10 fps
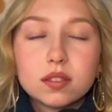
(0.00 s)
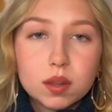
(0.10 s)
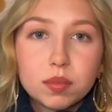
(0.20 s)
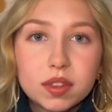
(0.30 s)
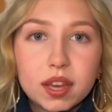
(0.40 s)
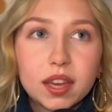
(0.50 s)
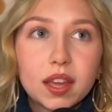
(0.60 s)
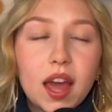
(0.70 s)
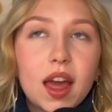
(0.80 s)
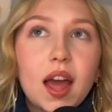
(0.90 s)

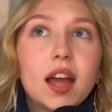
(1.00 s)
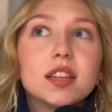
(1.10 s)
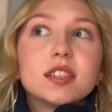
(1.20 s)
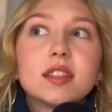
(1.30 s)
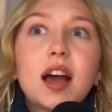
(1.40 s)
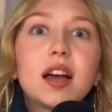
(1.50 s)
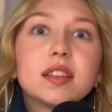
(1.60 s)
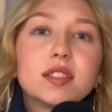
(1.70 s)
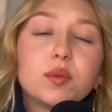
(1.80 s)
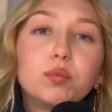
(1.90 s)
something and that
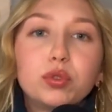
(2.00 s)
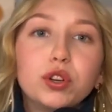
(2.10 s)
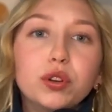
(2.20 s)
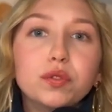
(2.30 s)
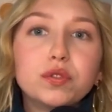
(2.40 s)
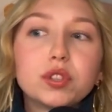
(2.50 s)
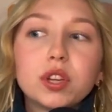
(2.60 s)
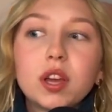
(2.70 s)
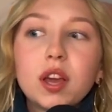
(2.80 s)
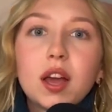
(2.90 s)
has improved
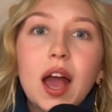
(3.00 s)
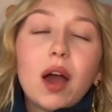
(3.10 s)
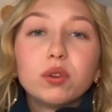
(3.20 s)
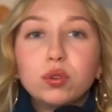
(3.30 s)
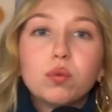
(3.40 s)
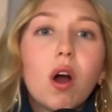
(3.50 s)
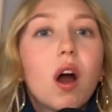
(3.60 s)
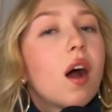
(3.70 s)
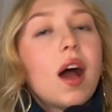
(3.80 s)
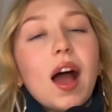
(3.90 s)
how you
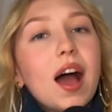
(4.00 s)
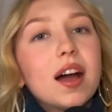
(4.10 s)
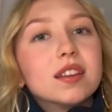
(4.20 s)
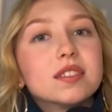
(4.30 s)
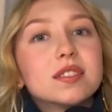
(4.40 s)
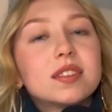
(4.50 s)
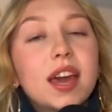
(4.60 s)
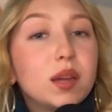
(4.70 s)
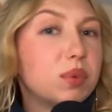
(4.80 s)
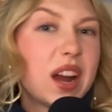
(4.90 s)
are as
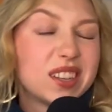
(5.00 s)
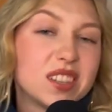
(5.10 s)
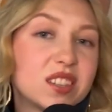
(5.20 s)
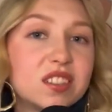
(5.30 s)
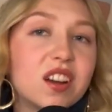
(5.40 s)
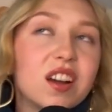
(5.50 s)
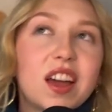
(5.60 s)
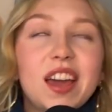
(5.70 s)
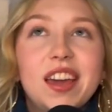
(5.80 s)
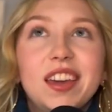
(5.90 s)
a practitioner,
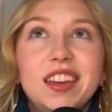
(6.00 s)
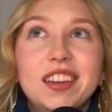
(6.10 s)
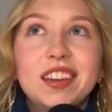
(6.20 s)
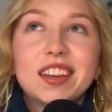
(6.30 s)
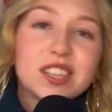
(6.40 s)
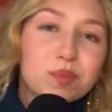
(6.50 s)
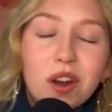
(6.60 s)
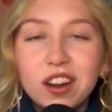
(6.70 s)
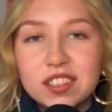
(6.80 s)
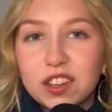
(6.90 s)
an
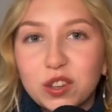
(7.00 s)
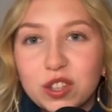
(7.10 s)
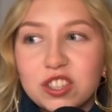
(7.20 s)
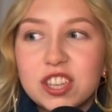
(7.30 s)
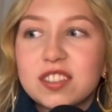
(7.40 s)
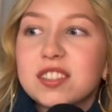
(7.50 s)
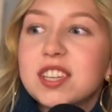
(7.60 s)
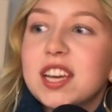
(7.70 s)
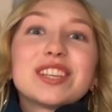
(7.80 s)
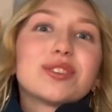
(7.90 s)
aspiring psychologist.
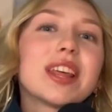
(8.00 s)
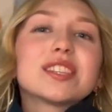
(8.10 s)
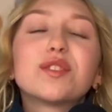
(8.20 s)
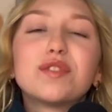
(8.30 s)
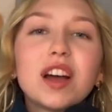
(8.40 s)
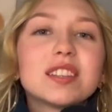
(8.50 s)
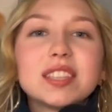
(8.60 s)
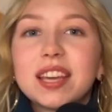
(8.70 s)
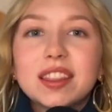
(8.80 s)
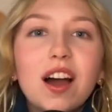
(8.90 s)
So that's the first
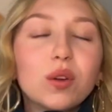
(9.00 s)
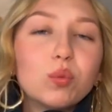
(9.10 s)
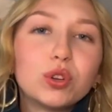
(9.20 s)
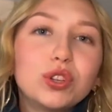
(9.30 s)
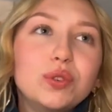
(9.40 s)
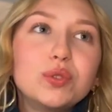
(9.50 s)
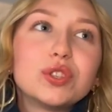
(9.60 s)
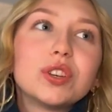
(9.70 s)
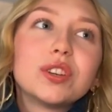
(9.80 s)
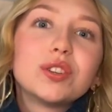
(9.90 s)
thing that I want you
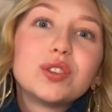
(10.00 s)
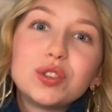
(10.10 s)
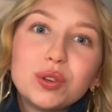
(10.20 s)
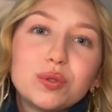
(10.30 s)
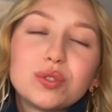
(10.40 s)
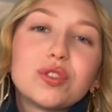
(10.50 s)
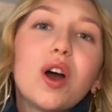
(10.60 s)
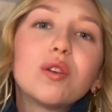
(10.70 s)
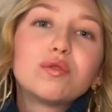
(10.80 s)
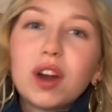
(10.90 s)
to do.
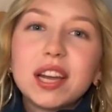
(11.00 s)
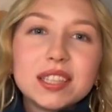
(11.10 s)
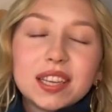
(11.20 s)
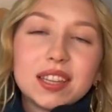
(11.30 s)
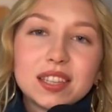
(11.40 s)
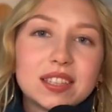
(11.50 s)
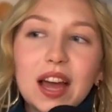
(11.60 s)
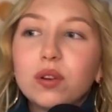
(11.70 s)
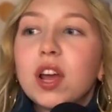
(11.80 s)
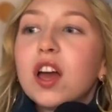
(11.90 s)
Start writing things
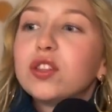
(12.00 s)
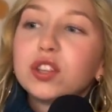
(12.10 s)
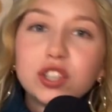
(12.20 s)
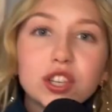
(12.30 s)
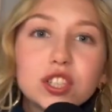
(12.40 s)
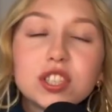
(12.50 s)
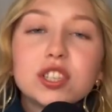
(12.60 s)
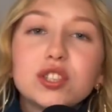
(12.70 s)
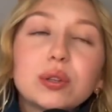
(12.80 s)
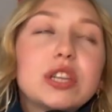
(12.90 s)
down. The good
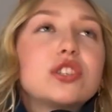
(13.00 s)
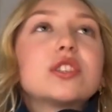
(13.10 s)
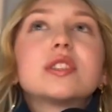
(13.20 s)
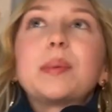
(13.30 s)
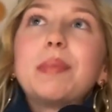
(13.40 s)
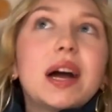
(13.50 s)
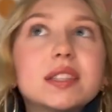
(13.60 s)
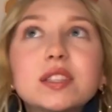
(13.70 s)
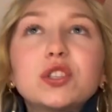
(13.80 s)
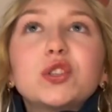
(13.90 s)
situations, the bad
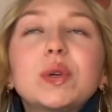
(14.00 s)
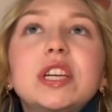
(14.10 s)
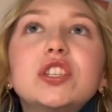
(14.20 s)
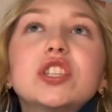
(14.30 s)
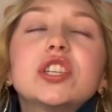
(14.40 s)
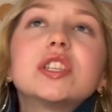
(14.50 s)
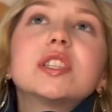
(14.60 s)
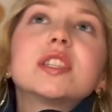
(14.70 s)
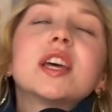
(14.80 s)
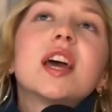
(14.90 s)

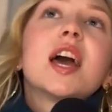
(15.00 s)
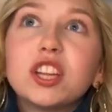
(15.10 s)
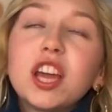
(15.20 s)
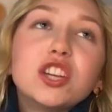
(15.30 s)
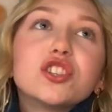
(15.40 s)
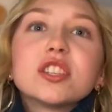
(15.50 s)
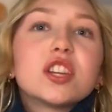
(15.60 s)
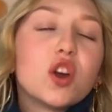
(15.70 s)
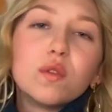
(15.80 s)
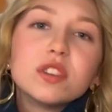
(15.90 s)
situations, interesting
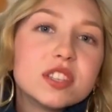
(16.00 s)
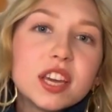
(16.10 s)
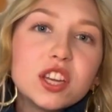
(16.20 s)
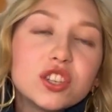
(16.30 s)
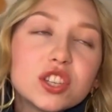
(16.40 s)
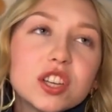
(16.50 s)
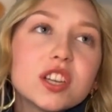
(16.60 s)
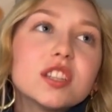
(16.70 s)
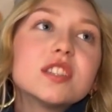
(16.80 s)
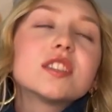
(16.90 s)

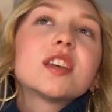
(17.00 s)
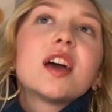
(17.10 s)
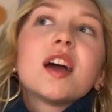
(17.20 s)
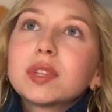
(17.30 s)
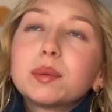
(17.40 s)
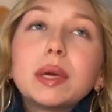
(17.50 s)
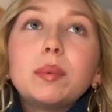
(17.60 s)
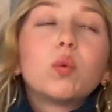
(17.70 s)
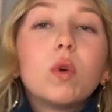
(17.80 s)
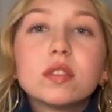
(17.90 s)
conversations,
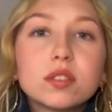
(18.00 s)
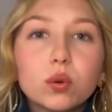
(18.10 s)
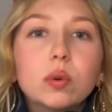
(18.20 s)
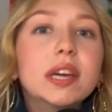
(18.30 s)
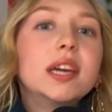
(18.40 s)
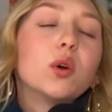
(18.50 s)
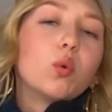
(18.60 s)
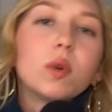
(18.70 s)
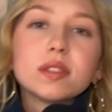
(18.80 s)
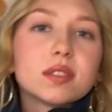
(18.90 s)
maybe once a week or
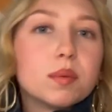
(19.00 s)
once a